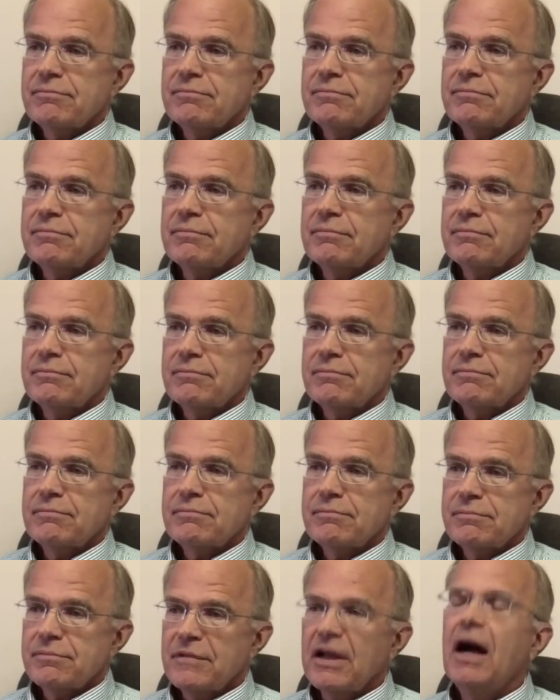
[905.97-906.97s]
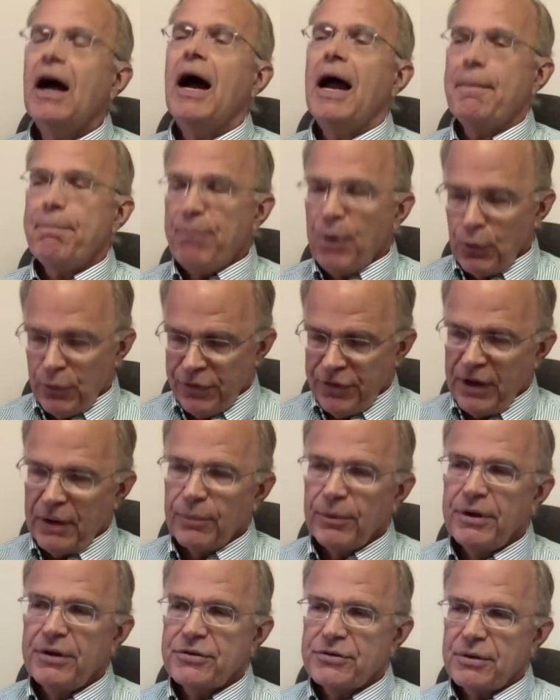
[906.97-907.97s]

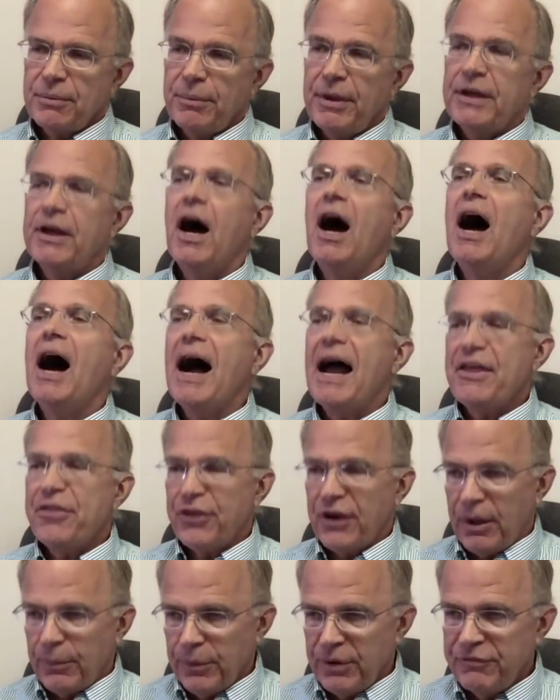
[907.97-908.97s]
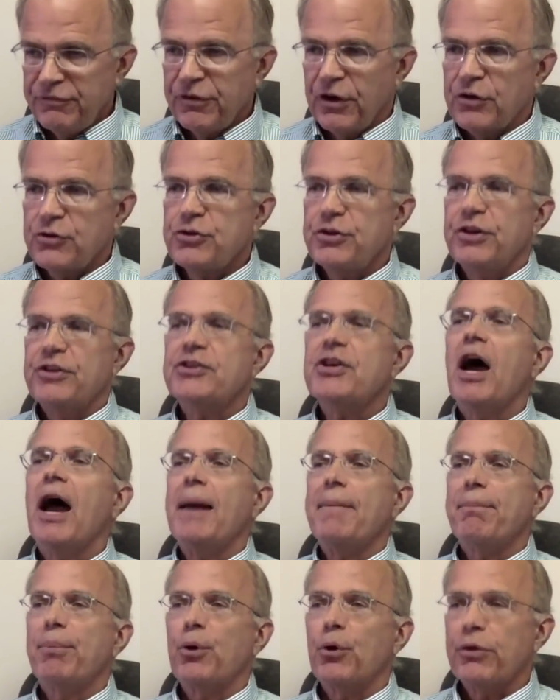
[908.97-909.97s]
hypothyroidism, and high thyroid function is
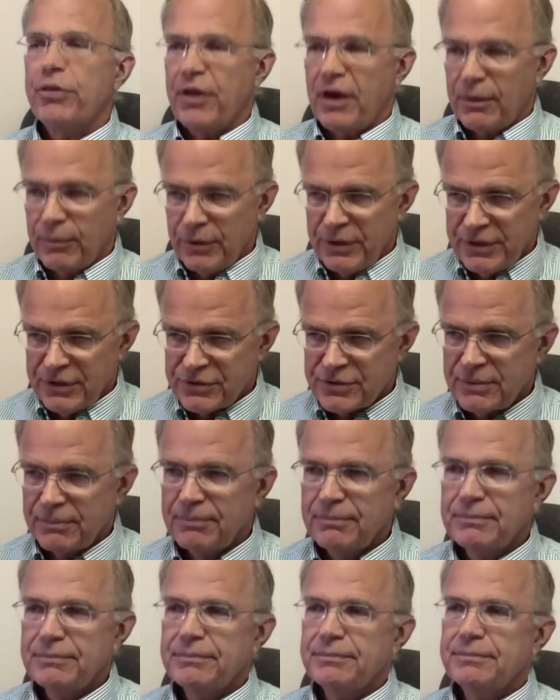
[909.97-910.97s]
hyperthyroidism.